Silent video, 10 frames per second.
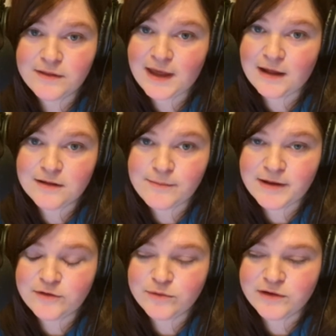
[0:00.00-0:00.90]
the
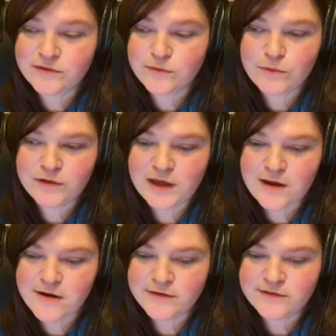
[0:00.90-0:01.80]
elementary school
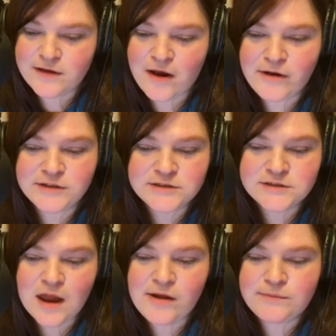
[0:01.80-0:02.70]
years.
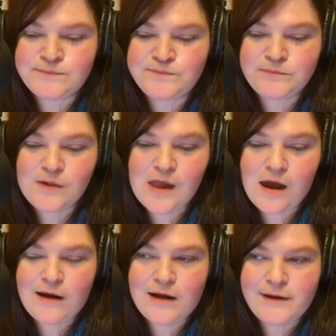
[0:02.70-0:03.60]

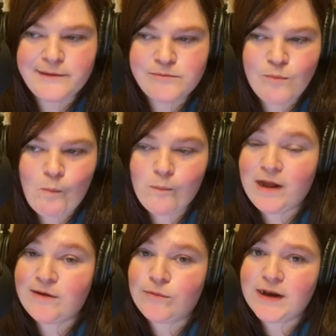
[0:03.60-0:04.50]

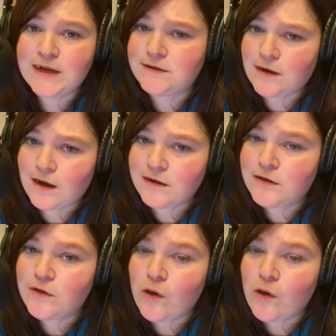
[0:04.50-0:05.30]
And when I talk,